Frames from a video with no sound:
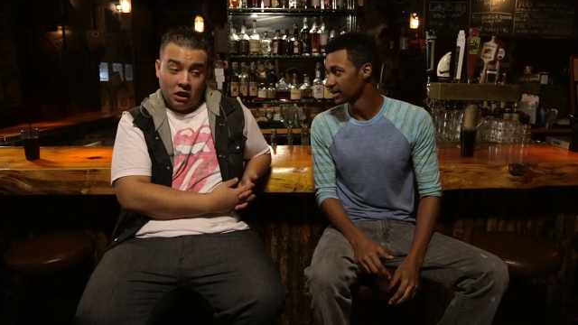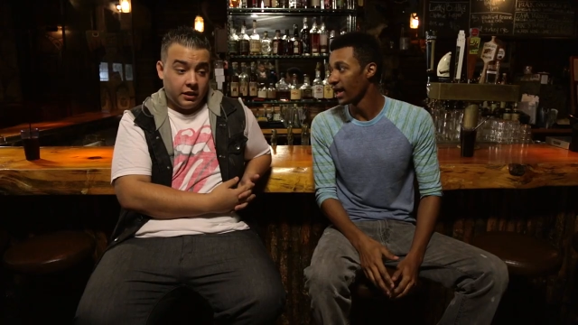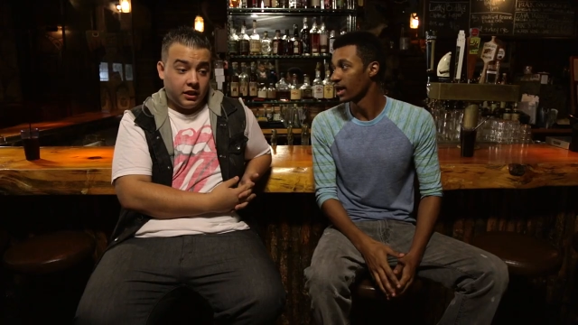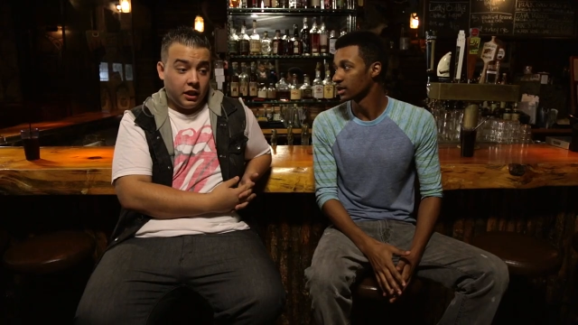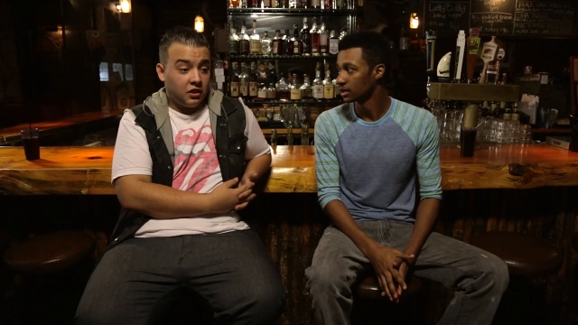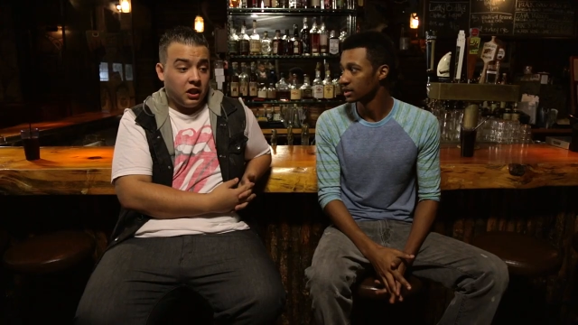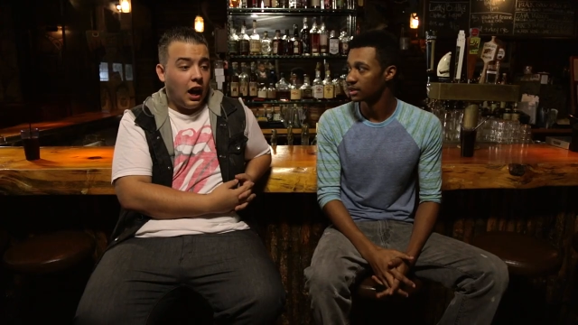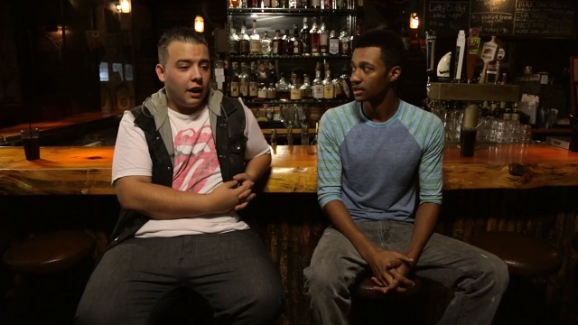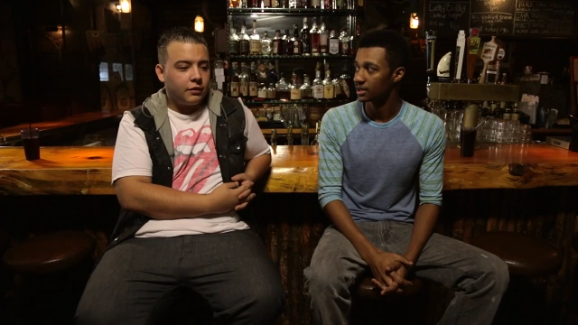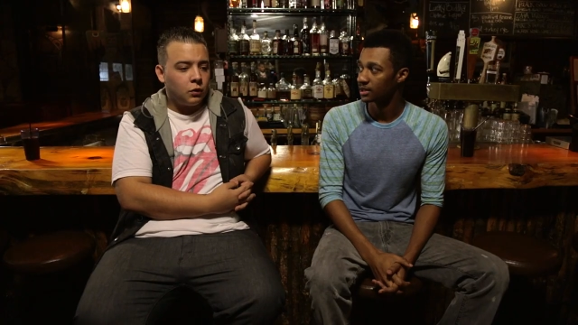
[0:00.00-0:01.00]
Speaker 1: He's yeah. still
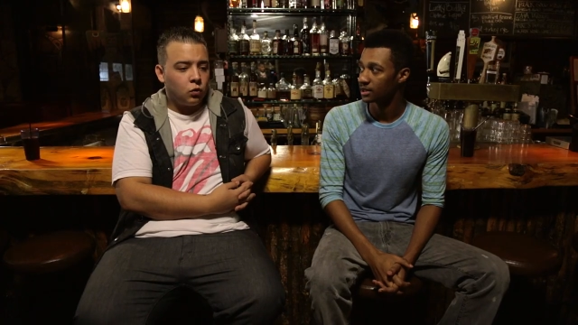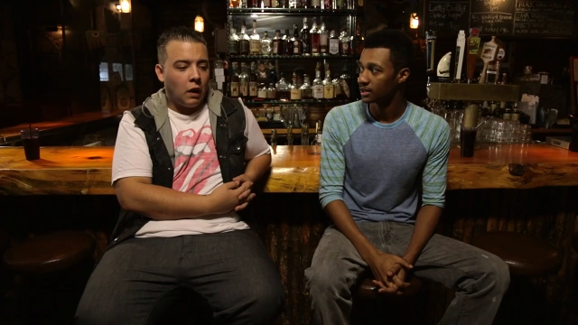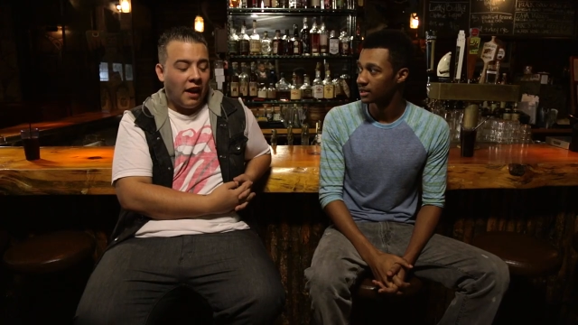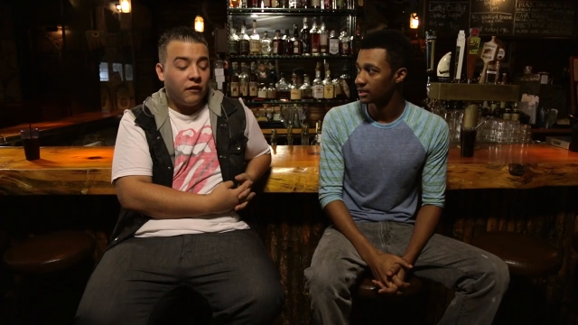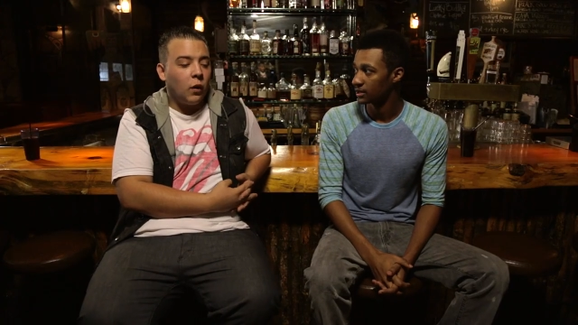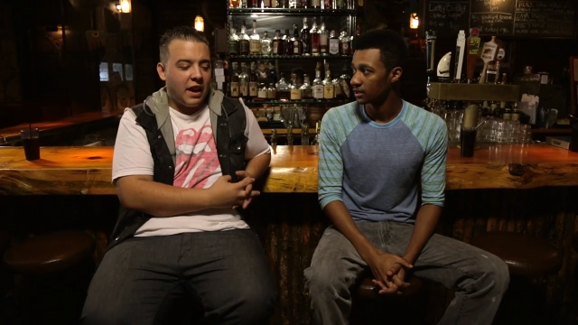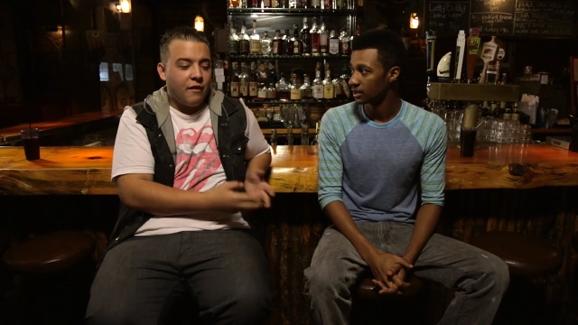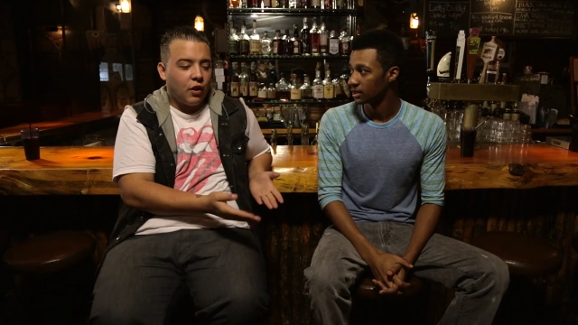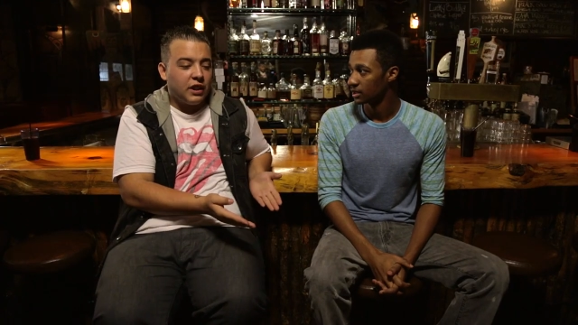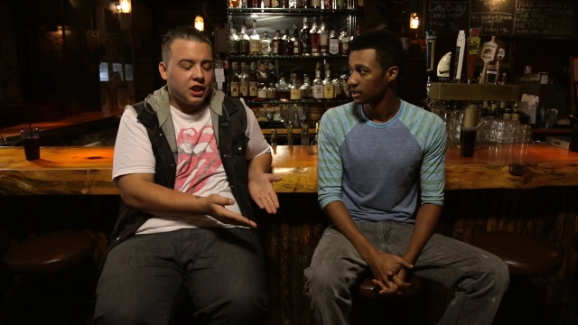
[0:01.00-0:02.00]
soft.
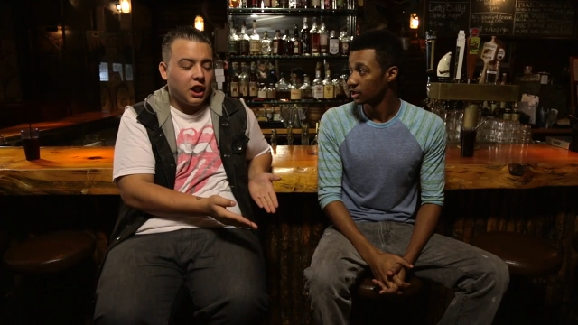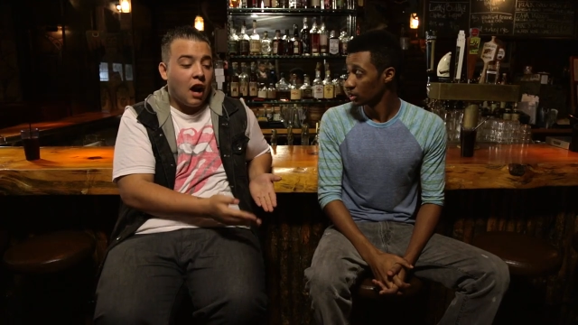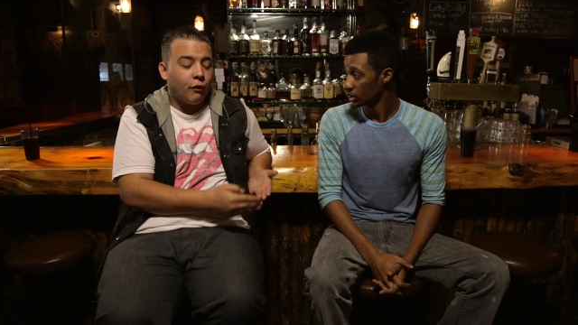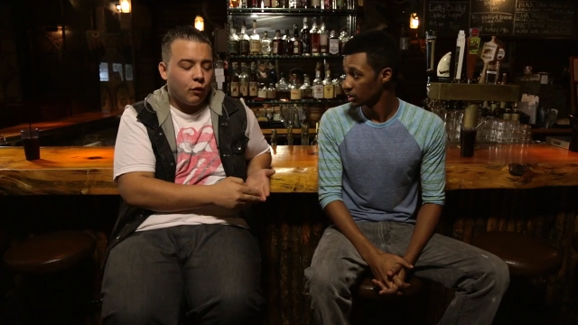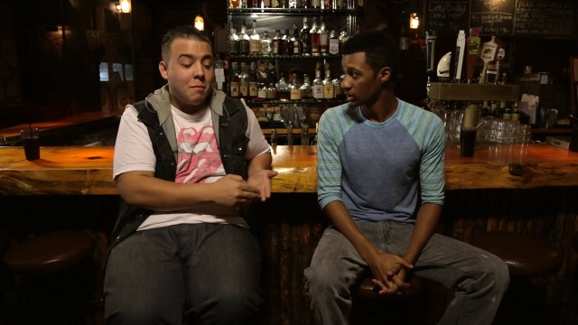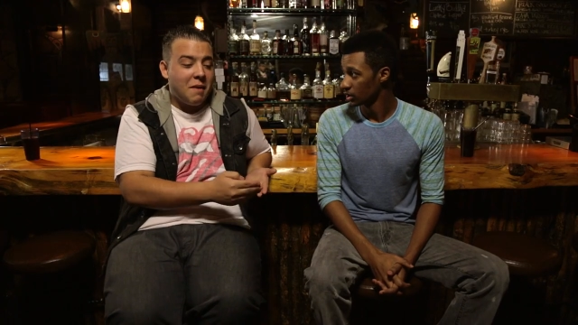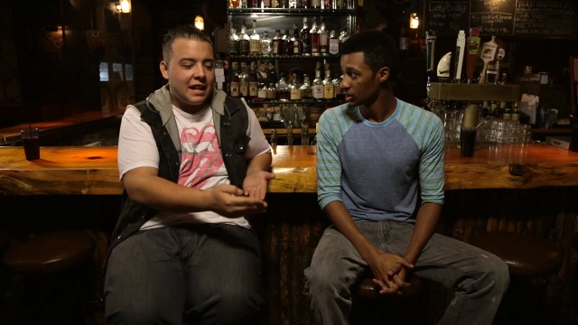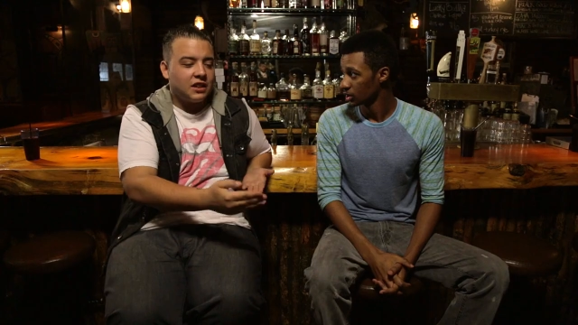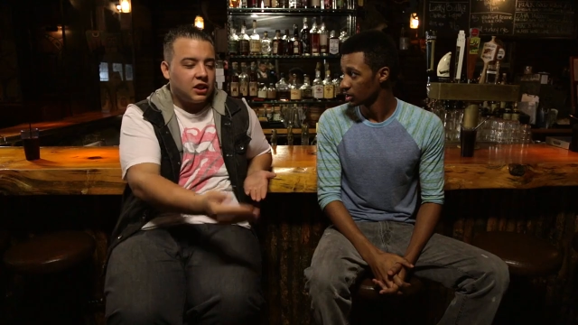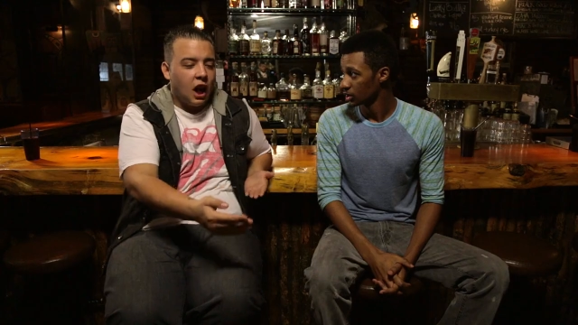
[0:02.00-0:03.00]
Whatever is soft remains